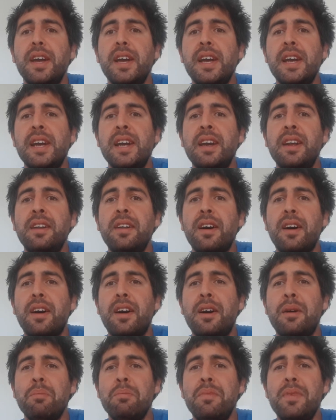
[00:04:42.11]
And
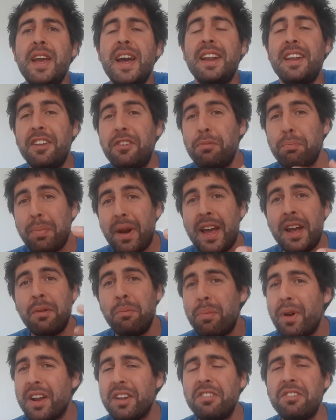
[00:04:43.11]
this
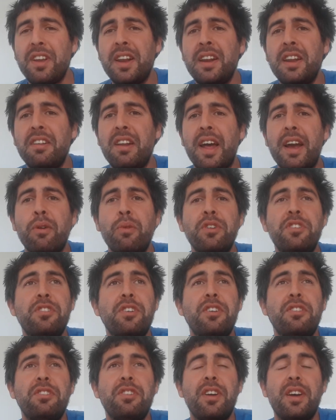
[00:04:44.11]
plan, practicing these
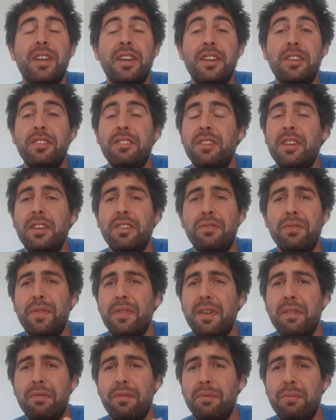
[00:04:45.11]
languages, these
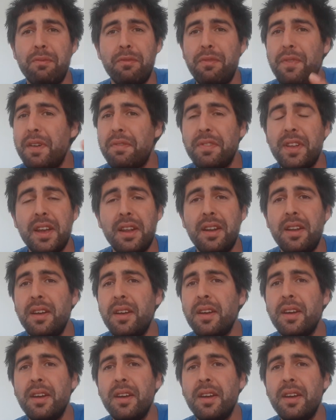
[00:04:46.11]
15